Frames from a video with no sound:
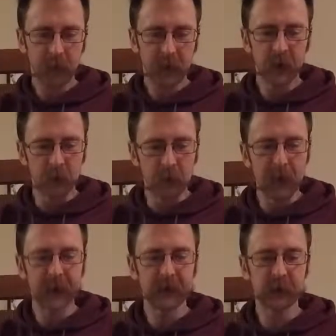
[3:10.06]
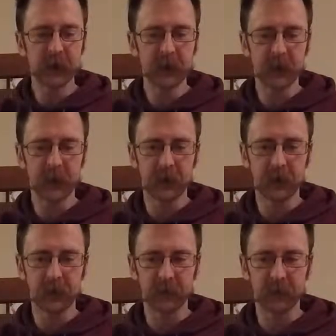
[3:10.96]
It reminds me
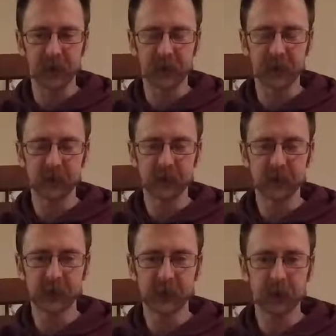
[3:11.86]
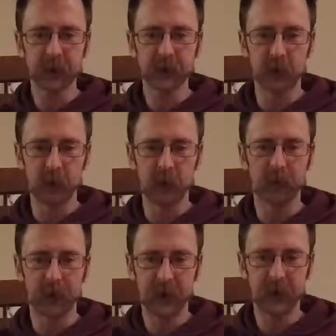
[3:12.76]
of like serious old
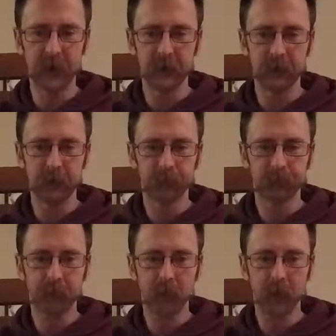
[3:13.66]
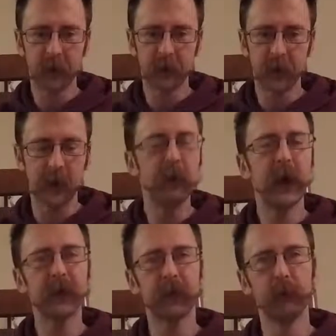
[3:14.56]
vine
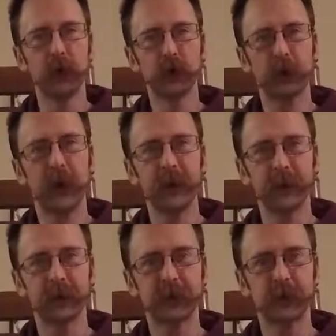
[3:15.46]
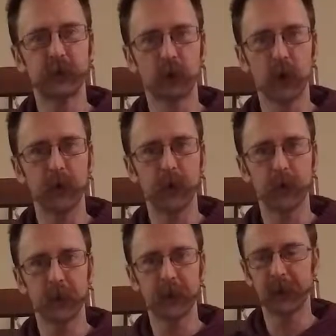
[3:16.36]
Gamay from Beaujolais that's grown on
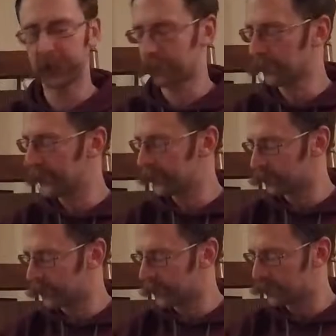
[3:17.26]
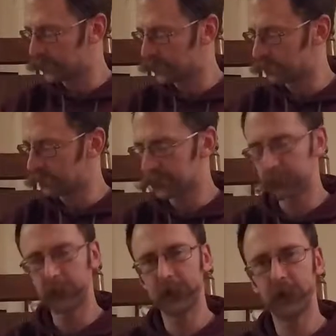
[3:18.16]
really like granite rich
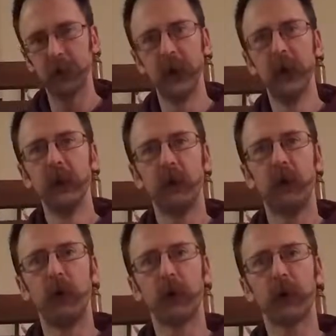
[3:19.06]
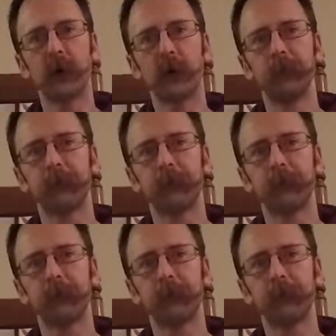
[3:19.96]
soil, or,